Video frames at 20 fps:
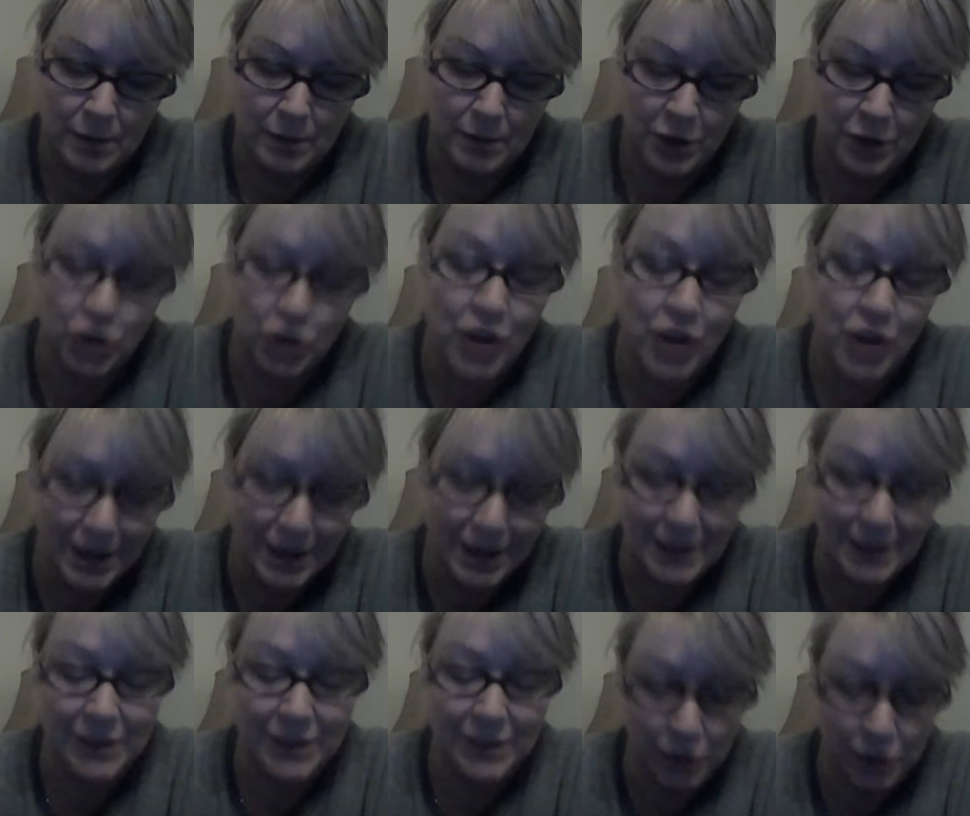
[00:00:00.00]
you're trying to
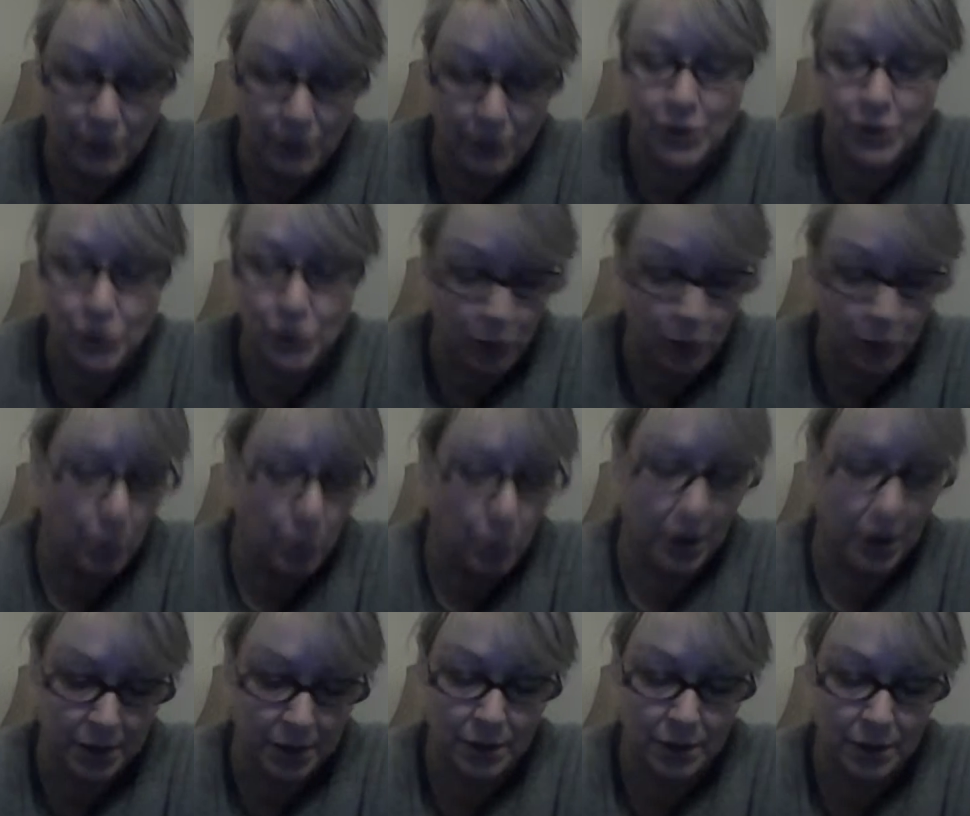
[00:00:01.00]
let the universe do the
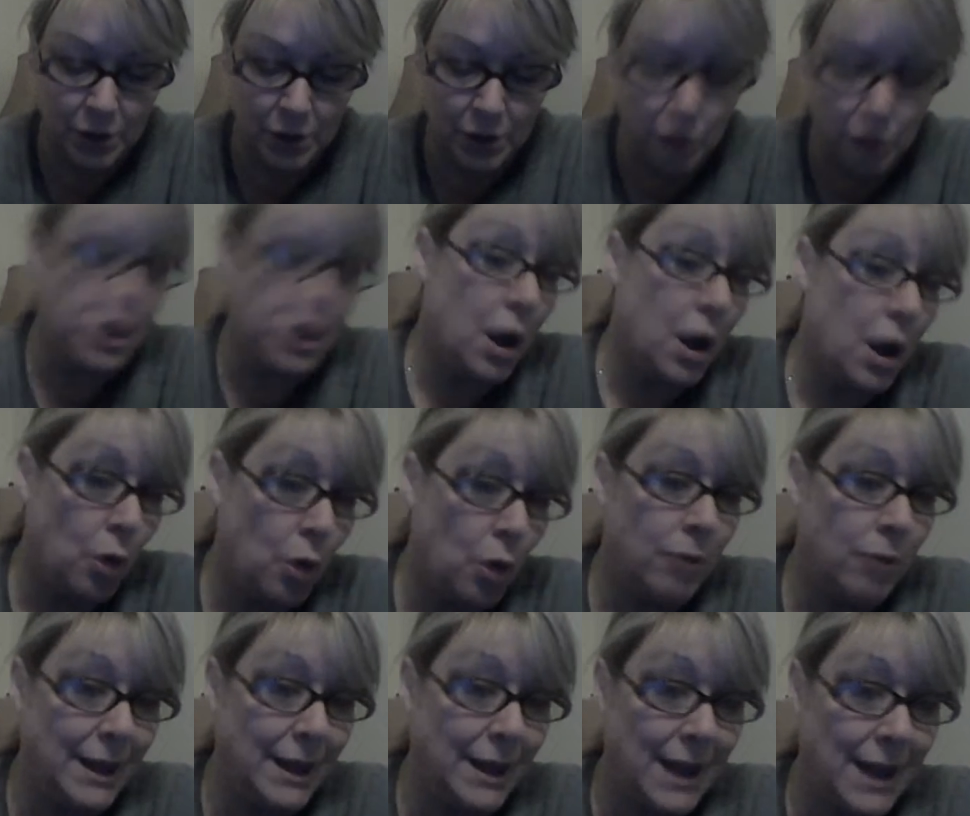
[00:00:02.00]
work. You know,
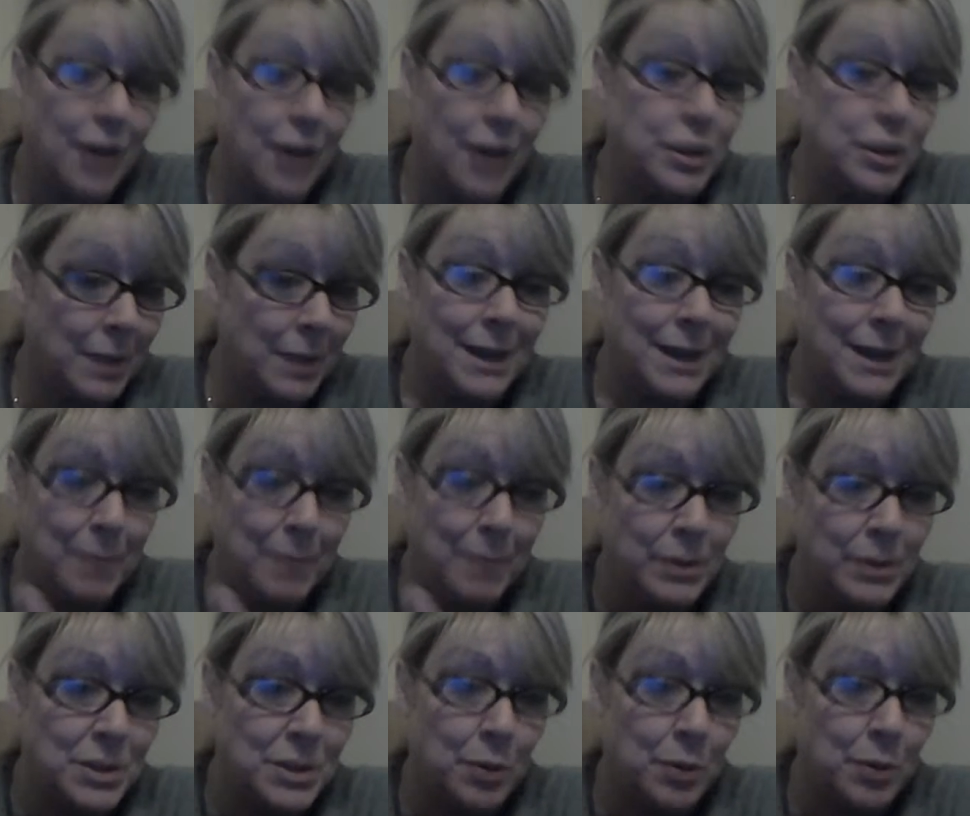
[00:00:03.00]
right now, you might not be with
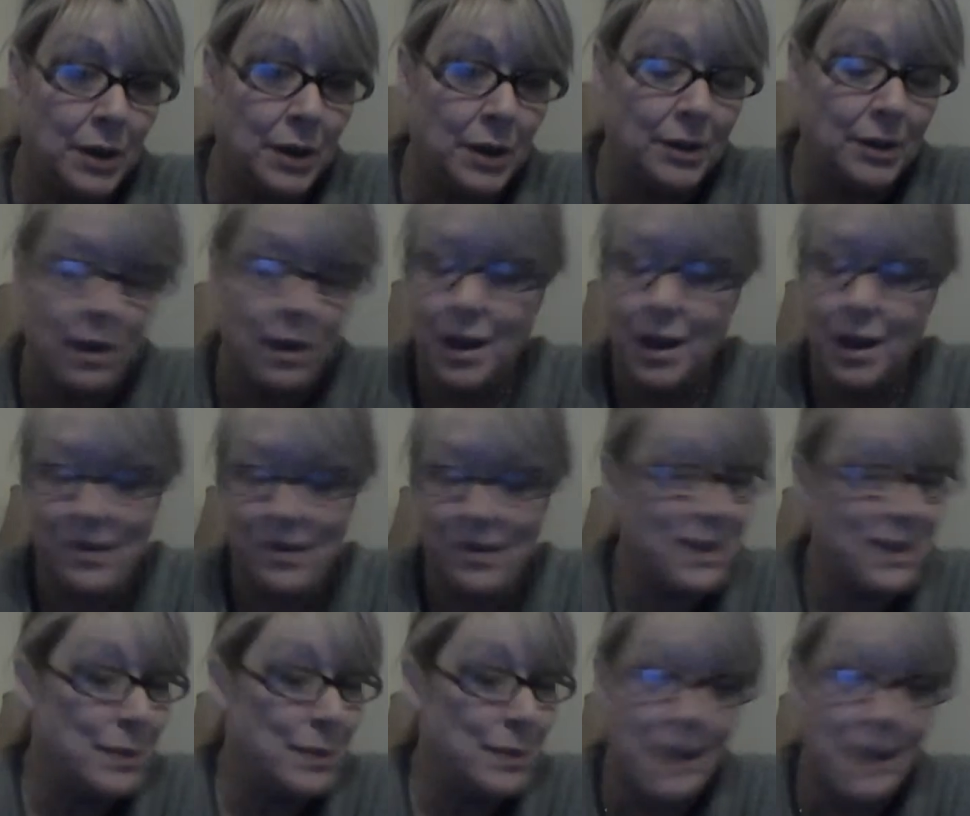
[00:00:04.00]
this partner.
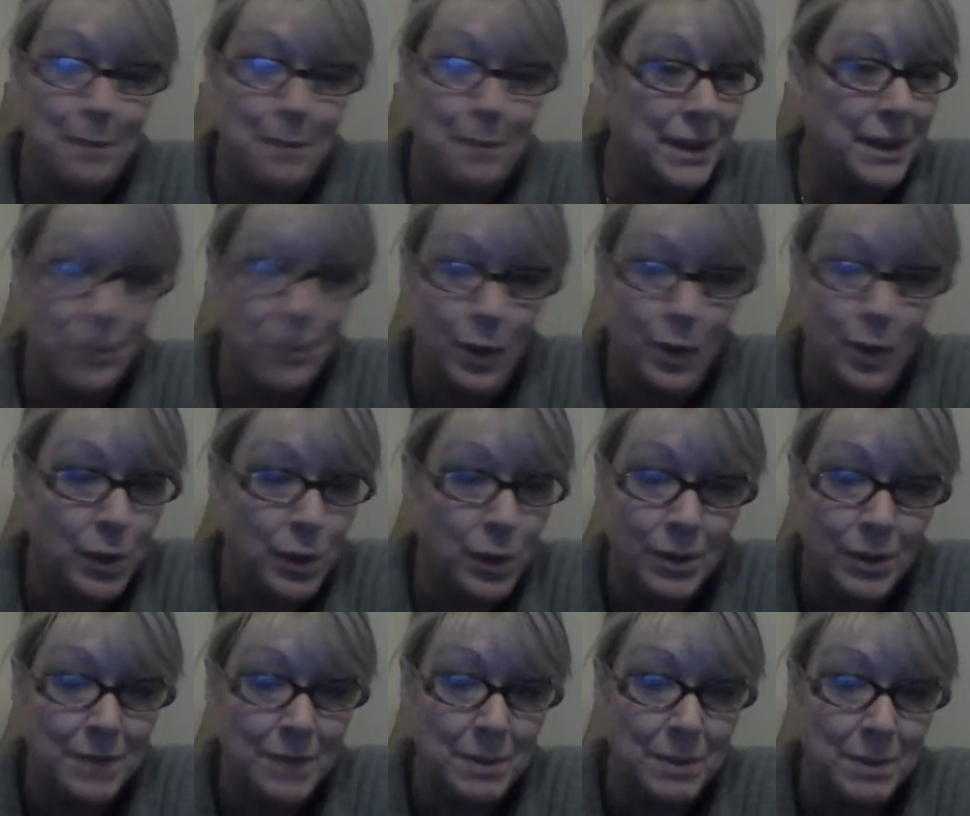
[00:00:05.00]
Things might not be the way you
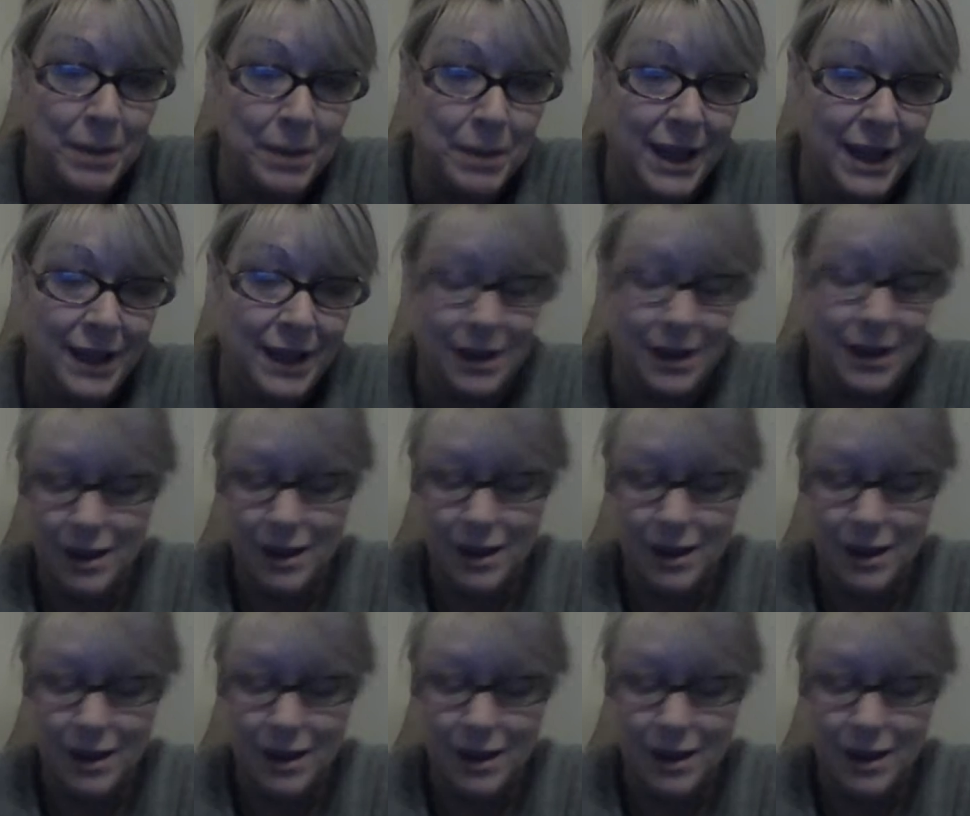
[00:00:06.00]
want them to be.